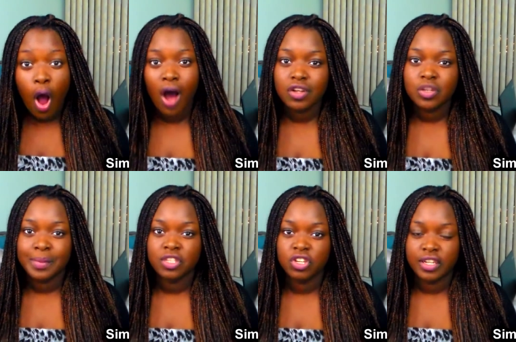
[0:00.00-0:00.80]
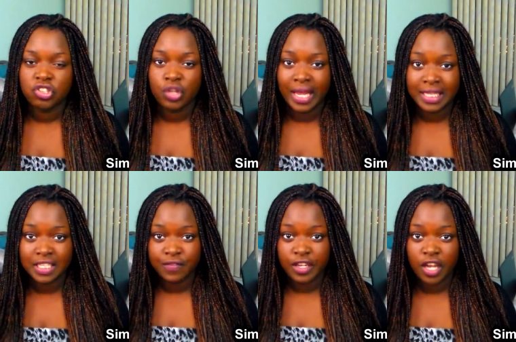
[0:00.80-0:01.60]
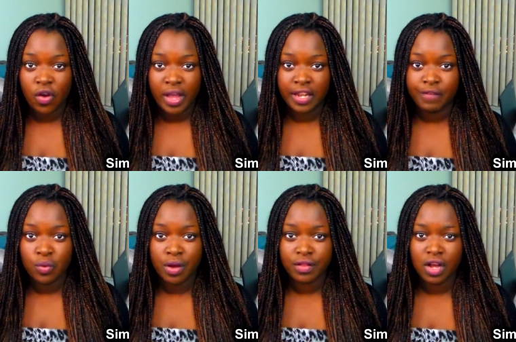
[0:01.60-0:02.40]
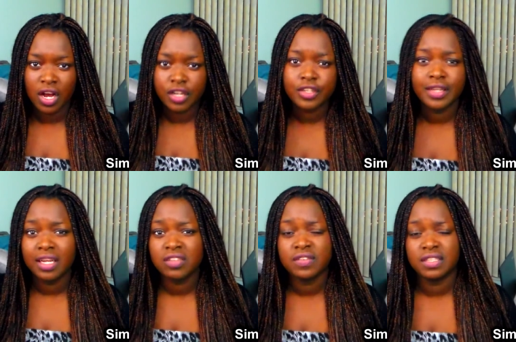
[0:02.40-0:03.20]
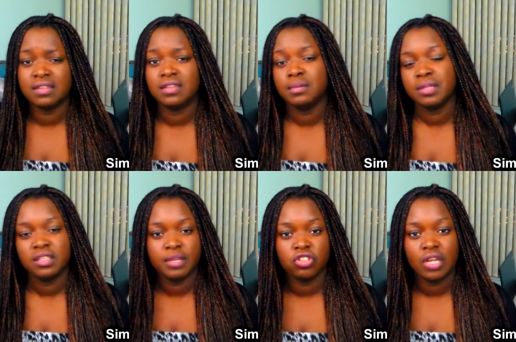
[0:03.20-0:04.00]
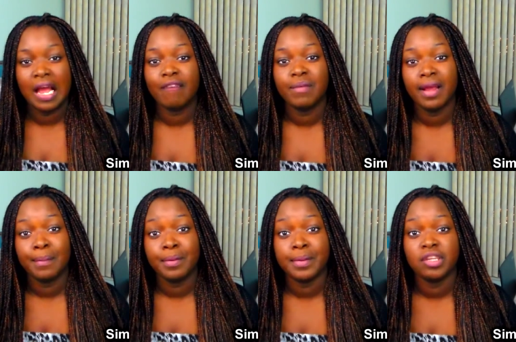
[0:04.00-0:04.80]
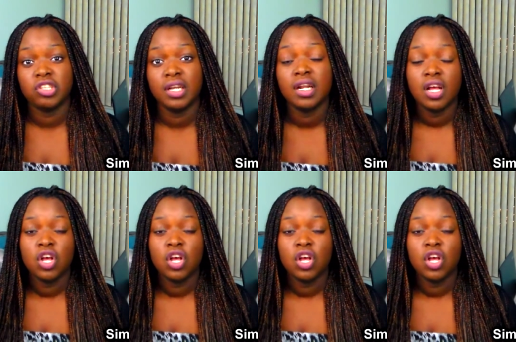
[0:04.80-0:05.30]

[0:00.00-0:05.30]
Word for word: Also make sure that you like this video and if you are under the age of 16, please make sure you have parent permission.